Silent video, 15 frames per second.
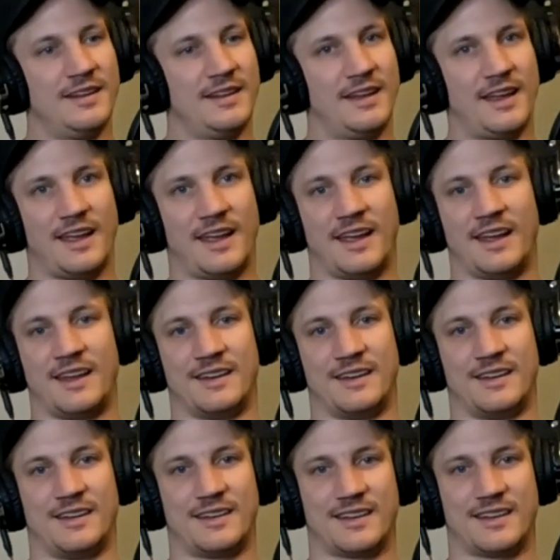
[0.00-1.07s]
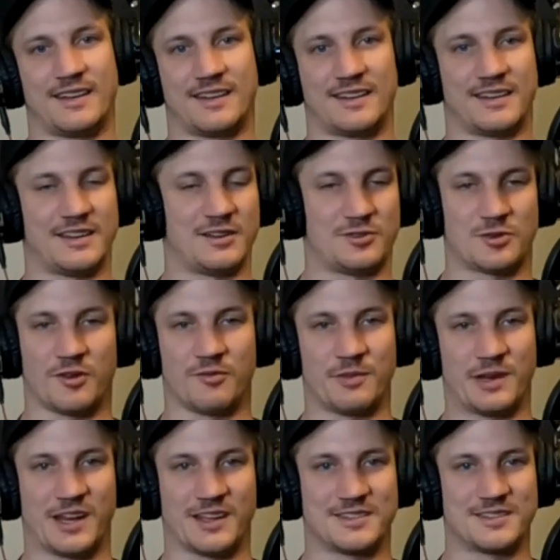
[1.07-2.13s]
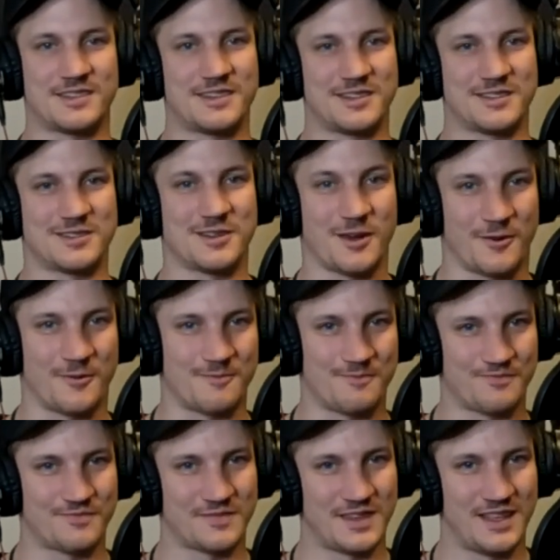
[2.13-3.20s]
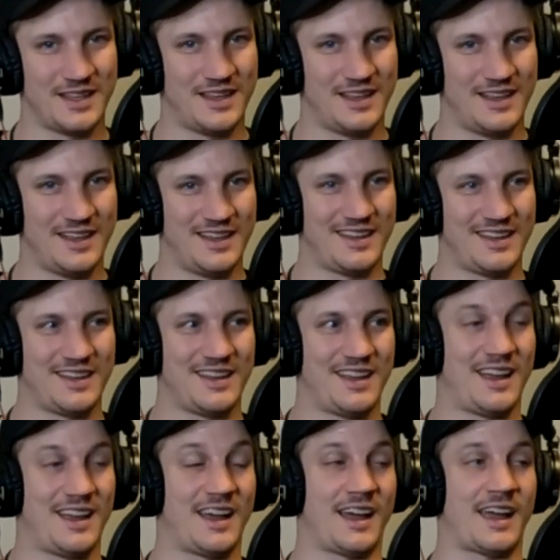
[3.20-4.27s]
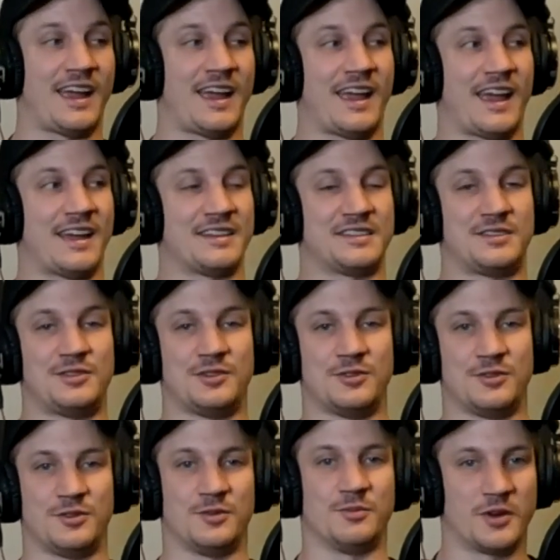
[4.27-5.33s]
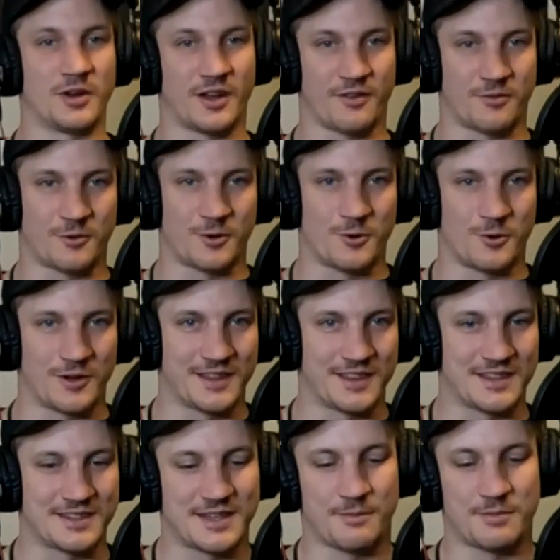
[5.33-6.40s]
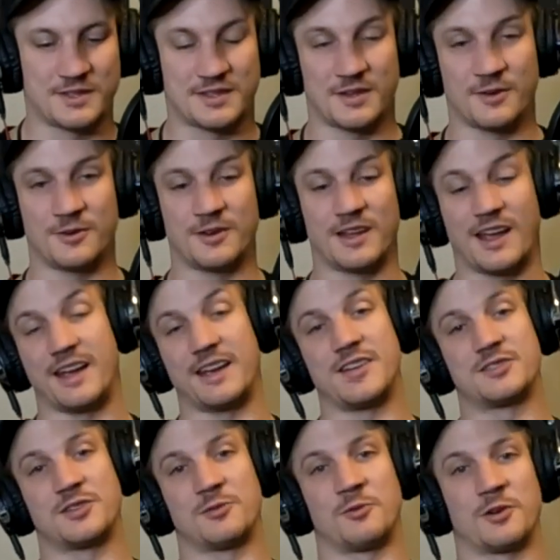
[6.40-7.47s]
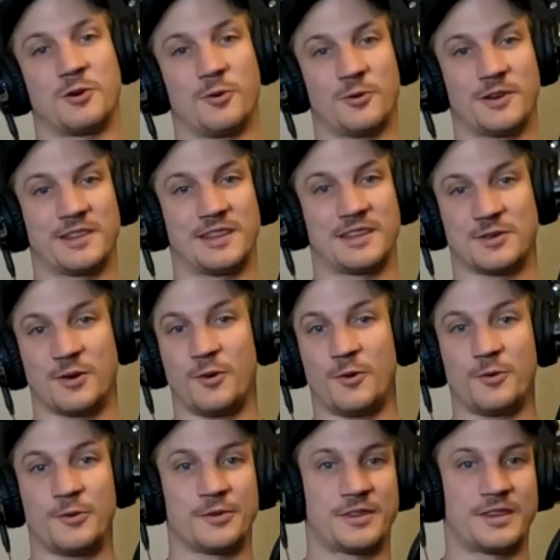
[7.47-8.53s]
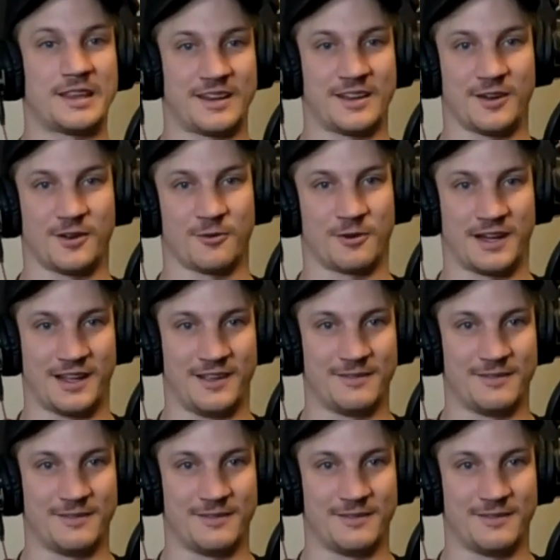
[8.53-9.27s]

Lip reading: and it drove me nuts. So I had to put off recording this episode. I actually recorded this whole thing already,